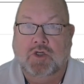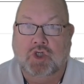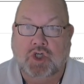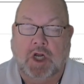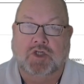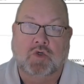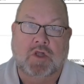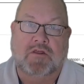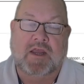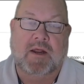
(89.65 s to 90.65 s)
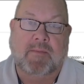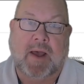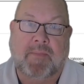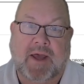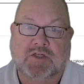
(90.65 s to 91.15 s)
Just thinking
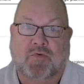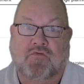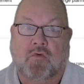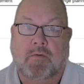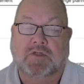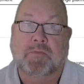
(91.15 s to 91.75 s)
about past performance.